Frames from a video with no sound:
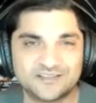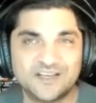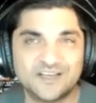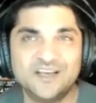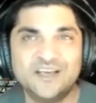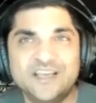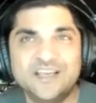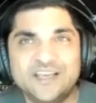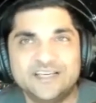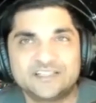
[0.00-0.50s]
he's
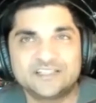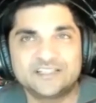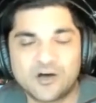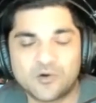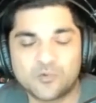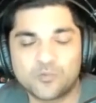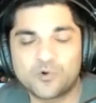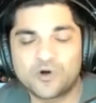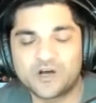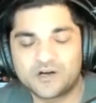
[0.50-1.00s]

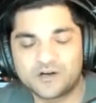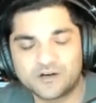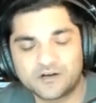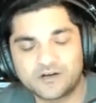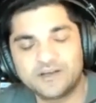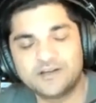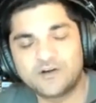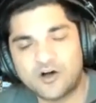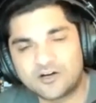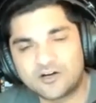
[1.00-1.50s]
got
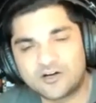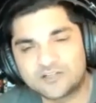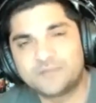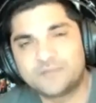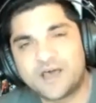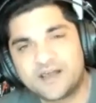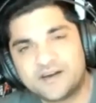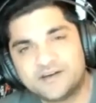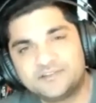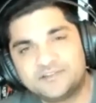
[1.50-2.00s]
an
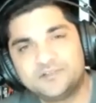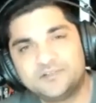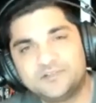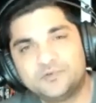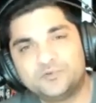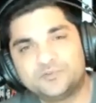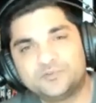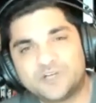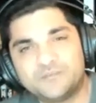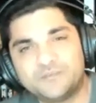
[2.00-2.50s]
awesome
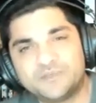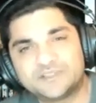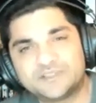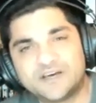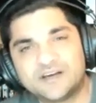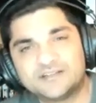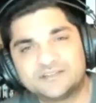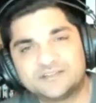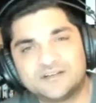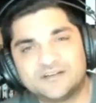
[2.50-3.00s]
attitude, which I'm
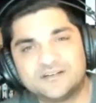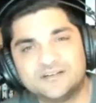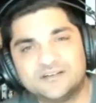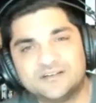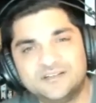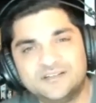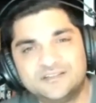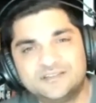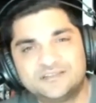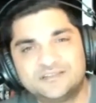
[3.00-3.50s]
excited
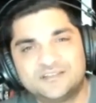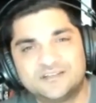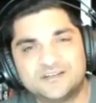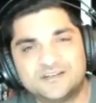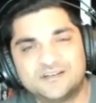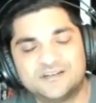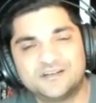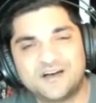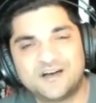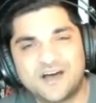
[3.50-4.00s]
to
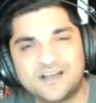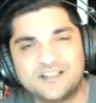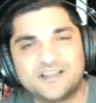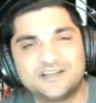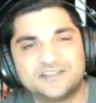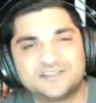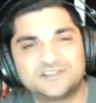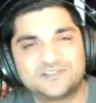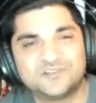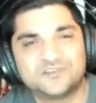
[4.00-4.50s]

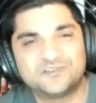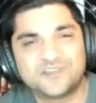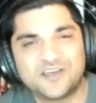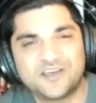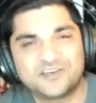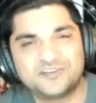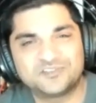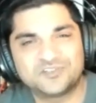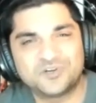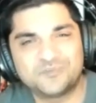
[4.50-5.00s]
highlight. So
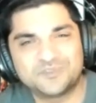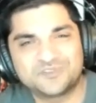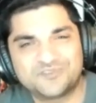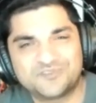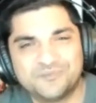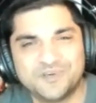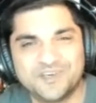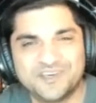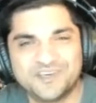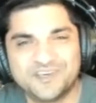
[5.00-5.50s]
thank you so much
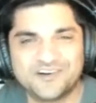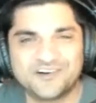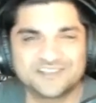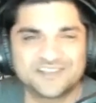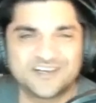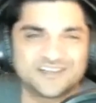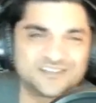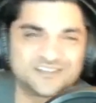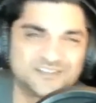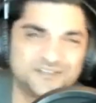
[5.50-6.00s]
for being here,
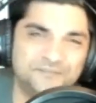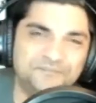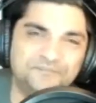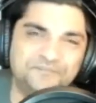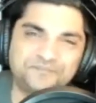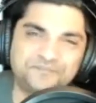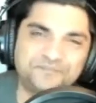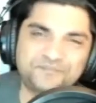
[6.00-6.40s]
Sasha.